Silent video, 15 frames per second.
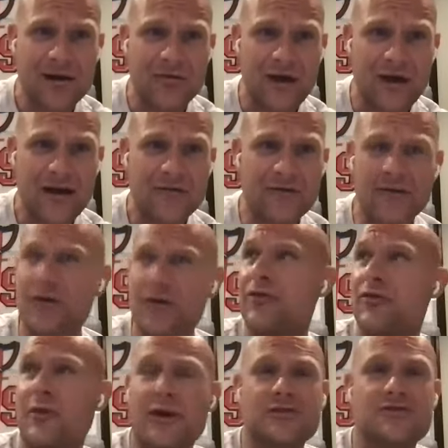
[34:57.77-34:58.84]
right, for
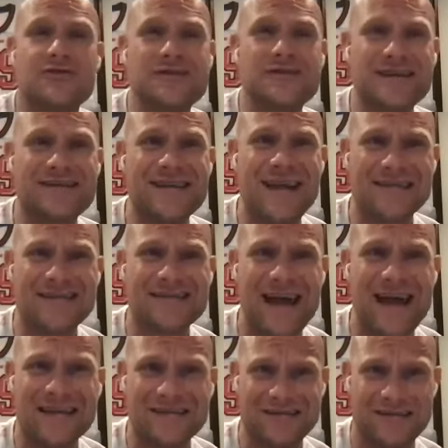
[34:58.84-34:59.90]

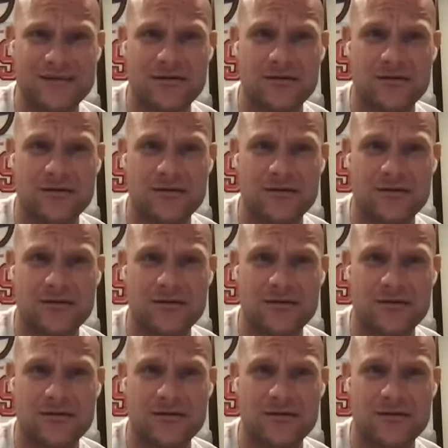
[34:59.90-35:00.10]
$360,000.